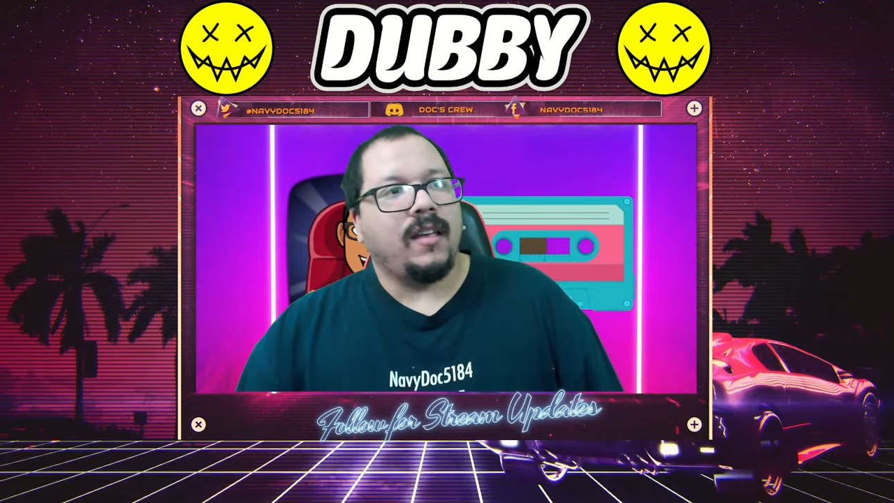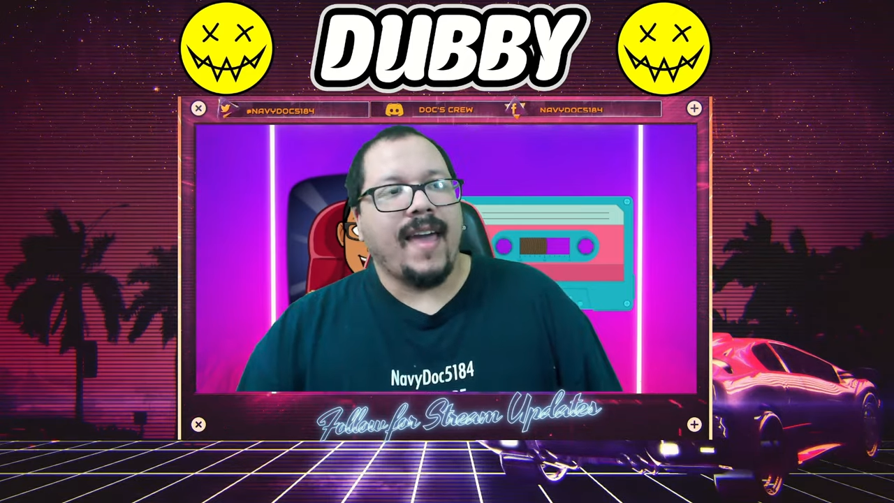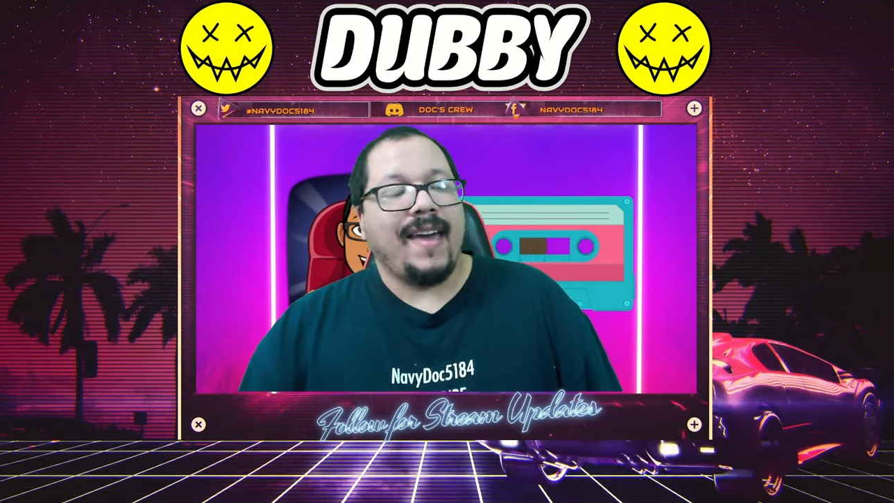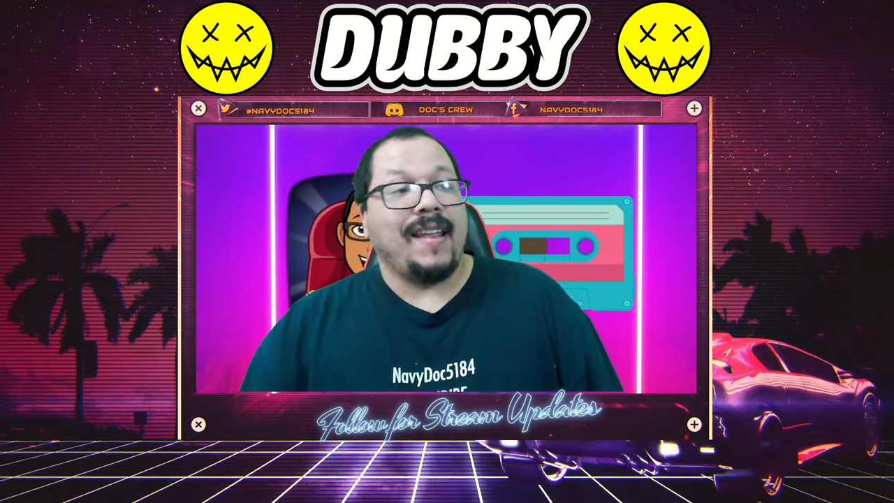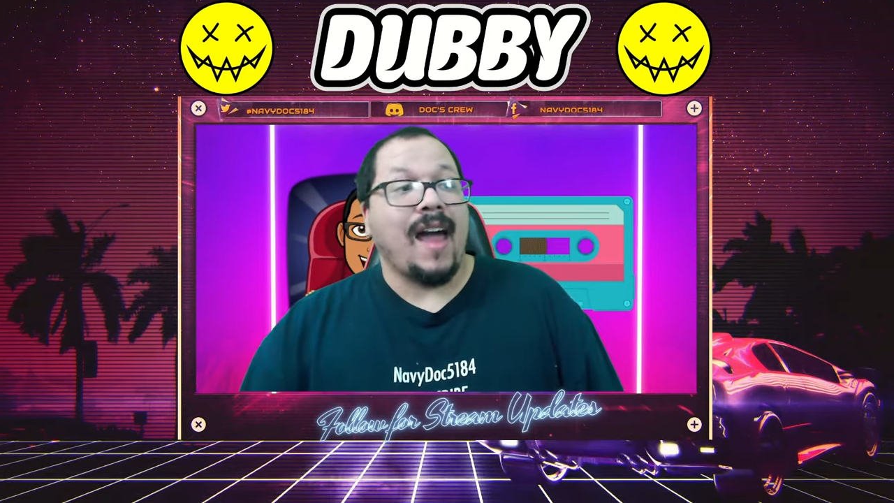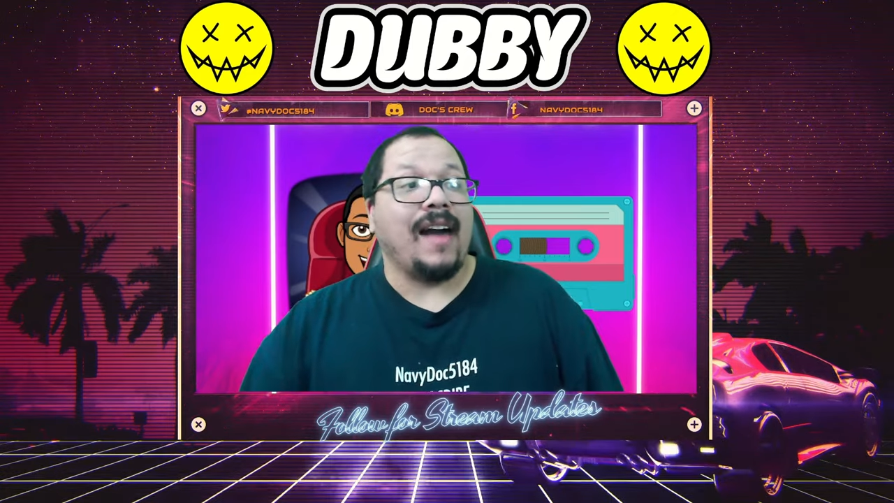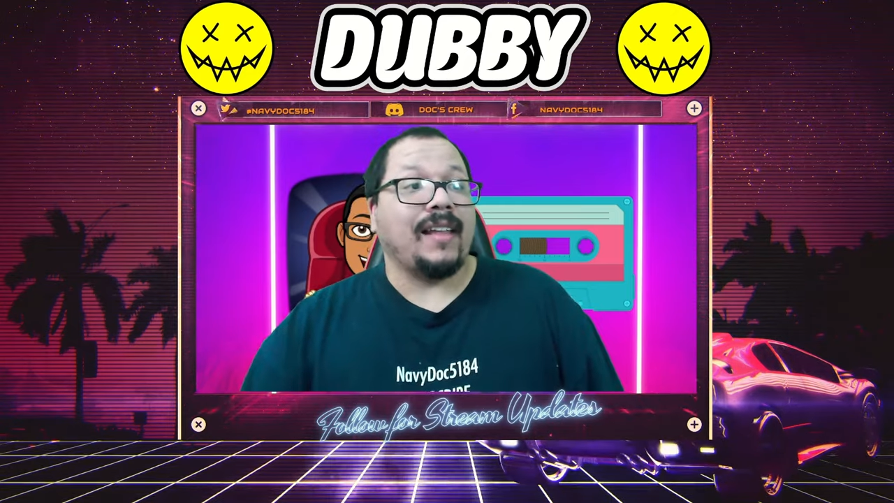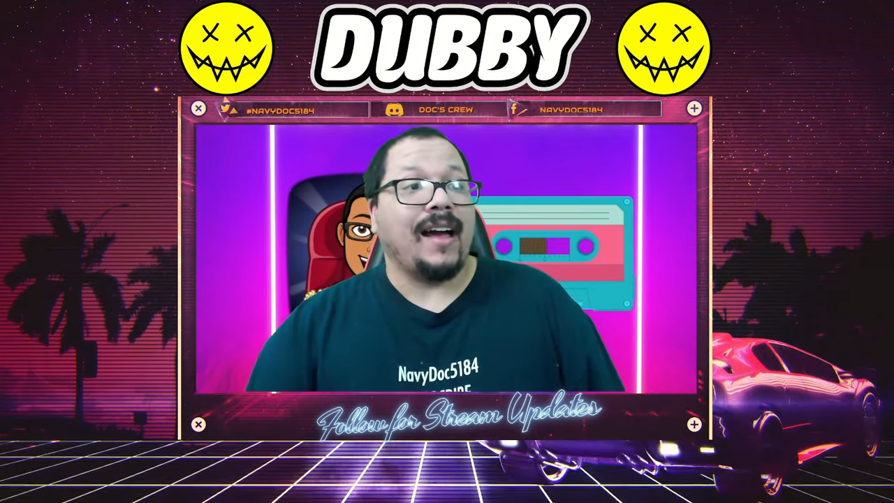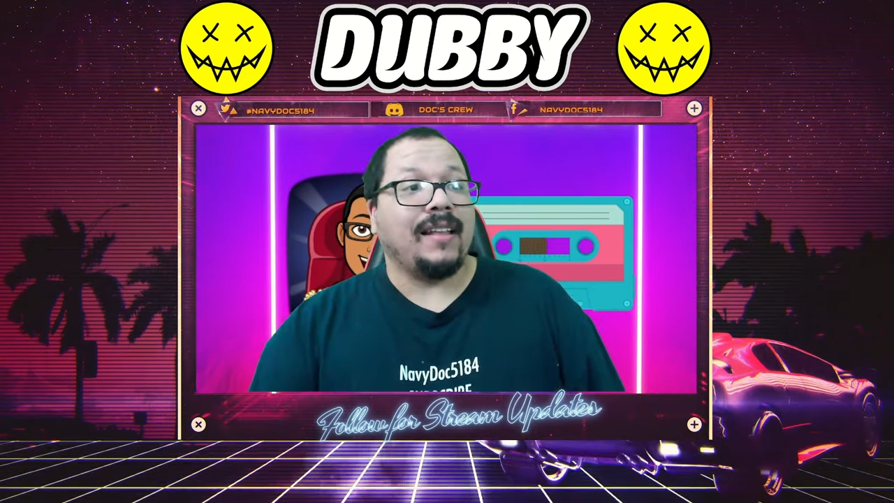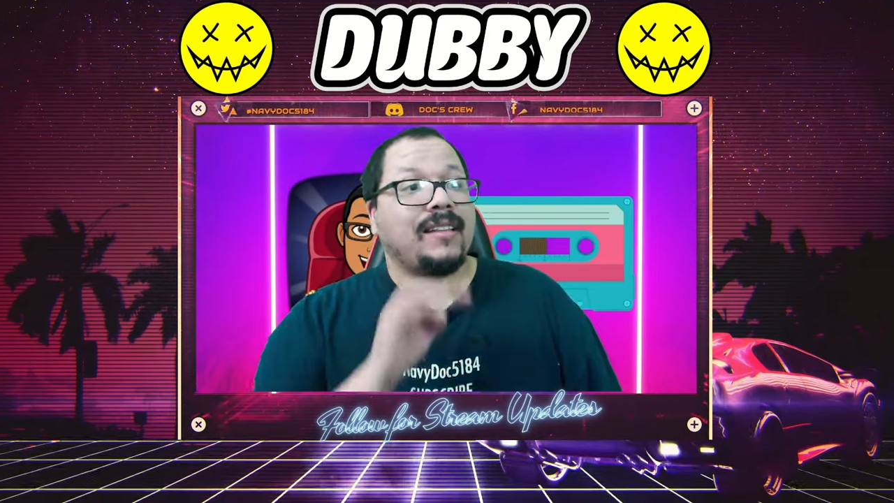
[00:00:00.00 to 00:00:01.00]
And
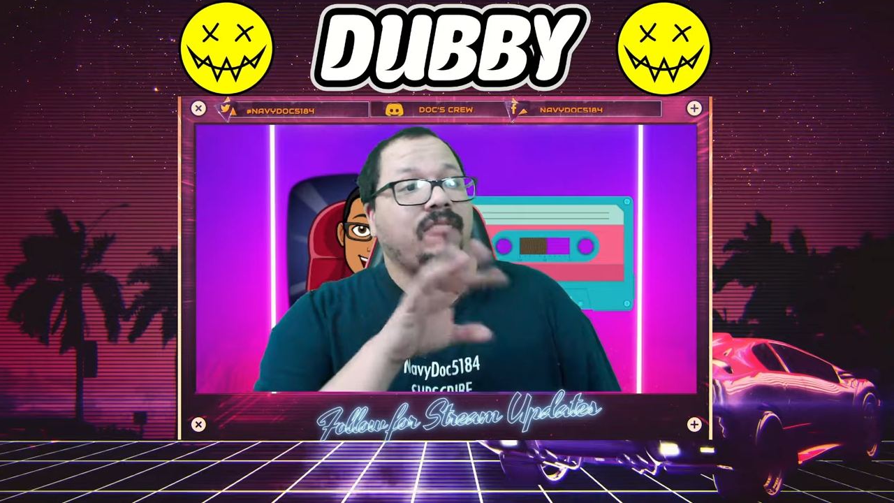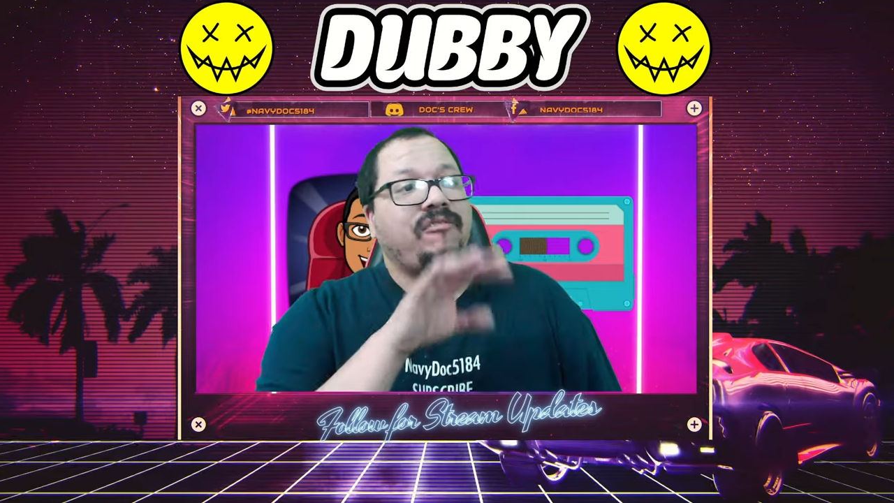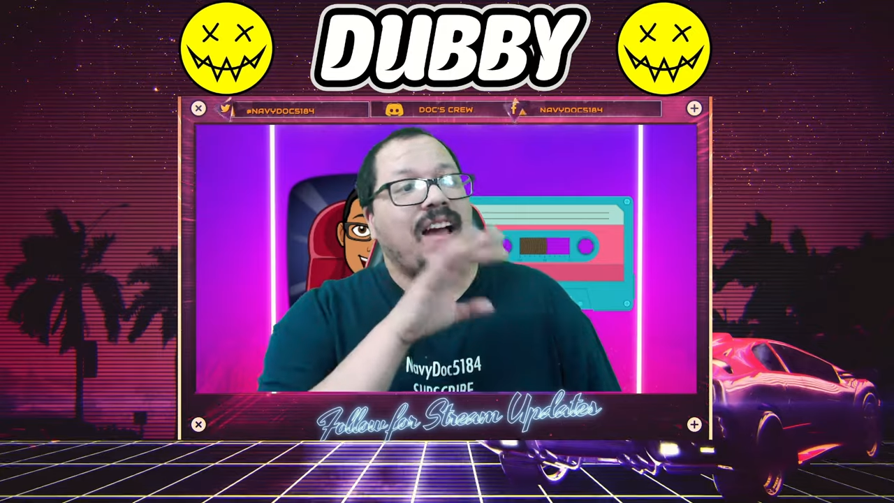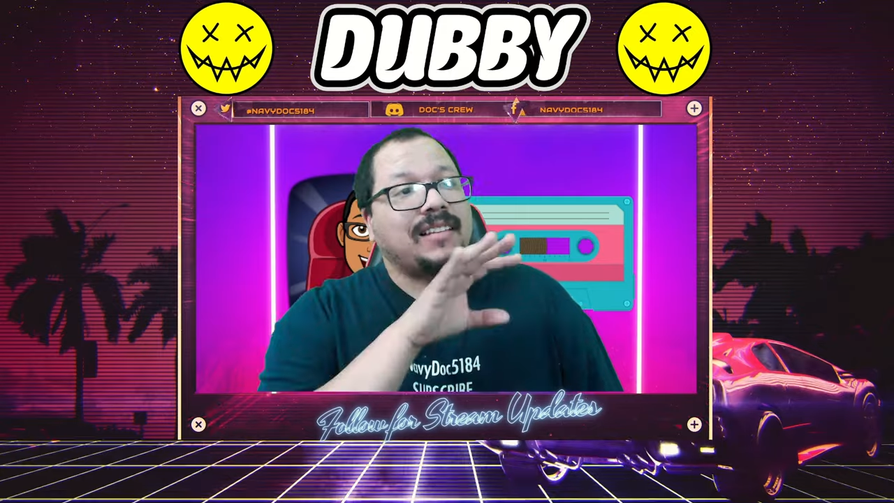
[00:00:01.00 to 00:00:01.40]
I, I like the fact